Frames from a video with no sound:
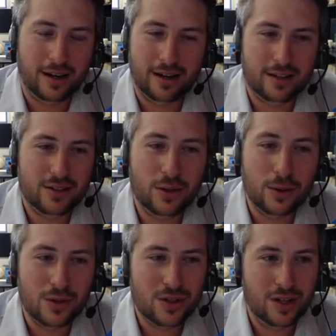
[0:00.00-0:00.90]
It's
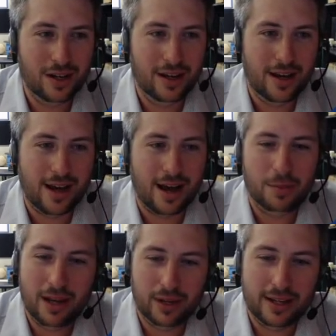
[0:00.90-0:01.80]
huge.
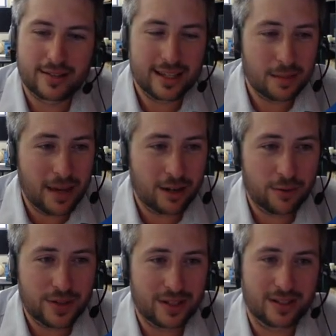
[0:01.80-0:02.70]
But nevertheless, in the medical
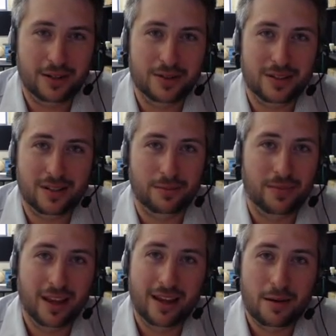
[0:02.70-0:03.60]
physics ecosystem,
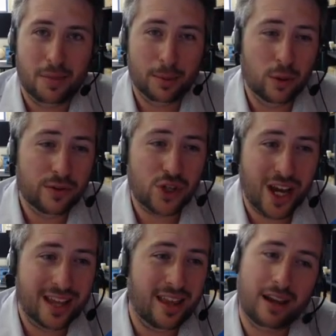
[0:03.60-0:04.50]
people who have
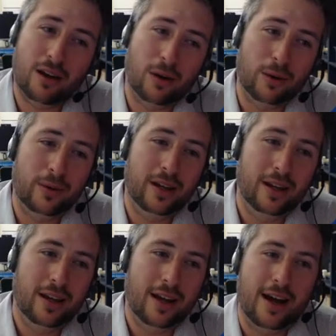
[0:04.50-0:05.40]
shared their code,
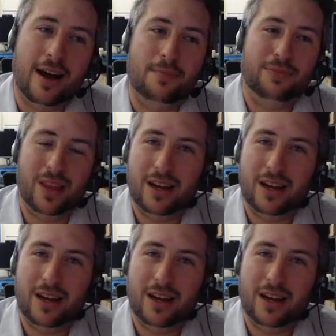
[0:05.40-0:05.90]
I've